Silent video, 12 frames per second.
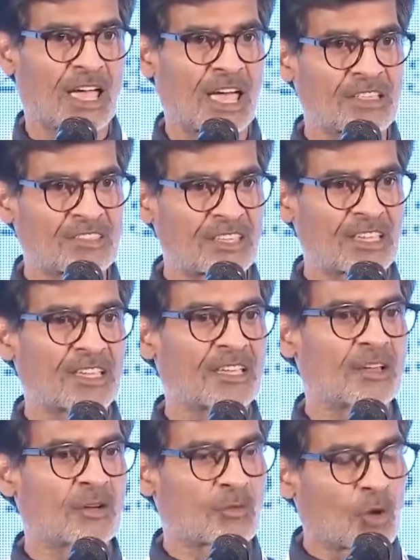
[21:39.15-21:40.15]
and see
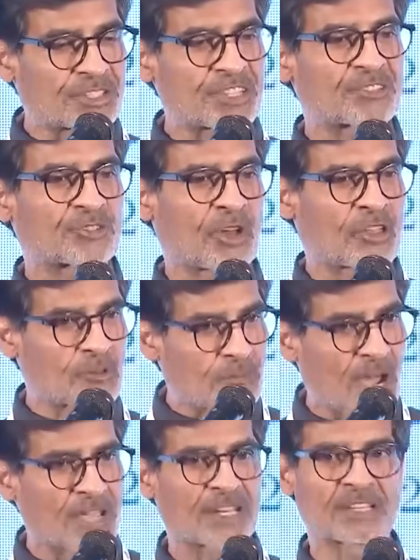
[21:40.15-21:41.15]
what is
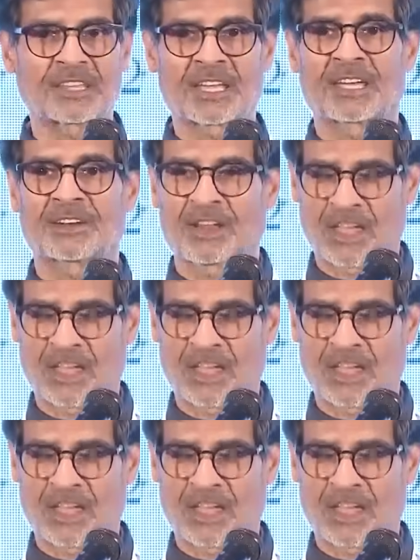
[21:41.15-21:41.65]
transpiring there